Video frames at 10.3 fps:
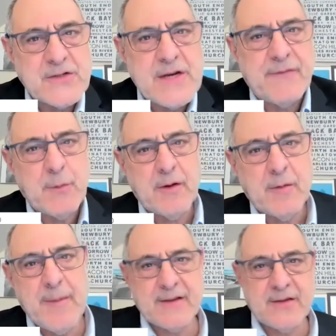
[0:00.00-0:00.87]
Jeffrey,
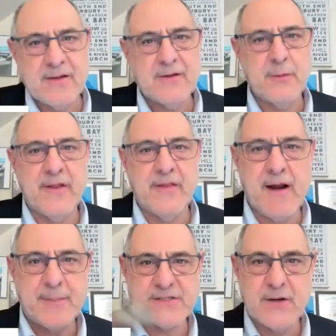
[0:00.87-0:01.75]
welcome back to another
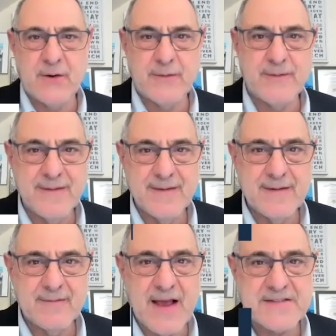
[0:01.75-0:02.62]
episode
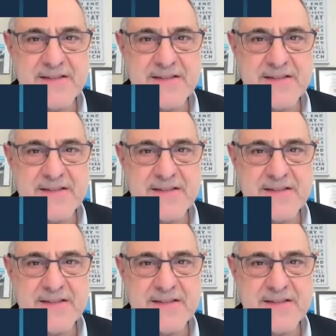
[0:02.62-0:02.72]
of Ask